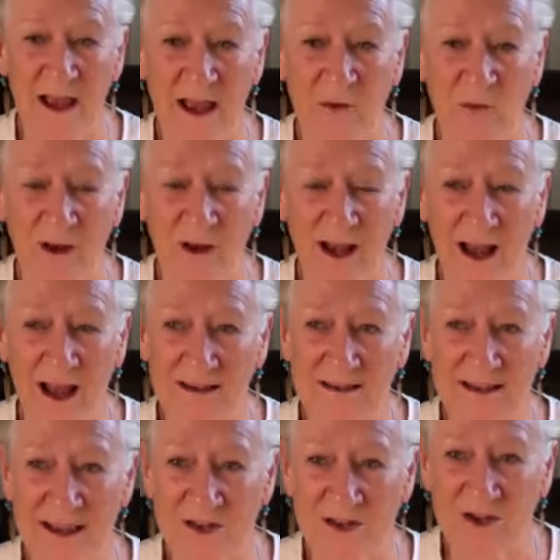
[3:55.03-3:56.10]
and
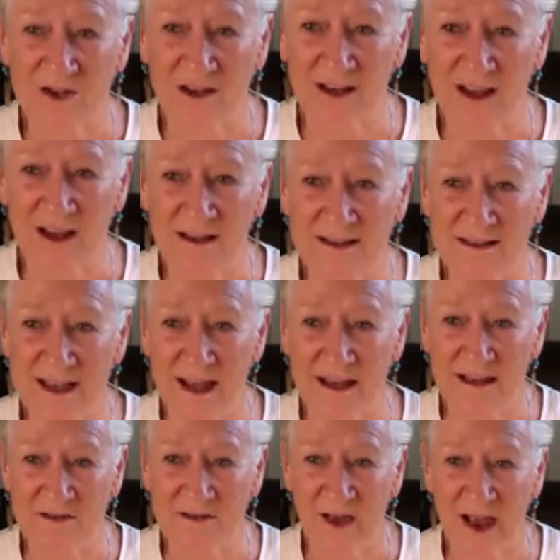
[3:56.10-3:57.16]
relaxation and
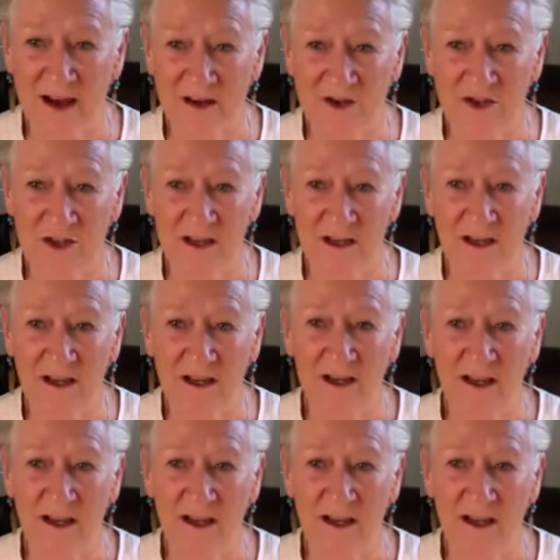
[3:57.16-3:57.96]
satisfaction,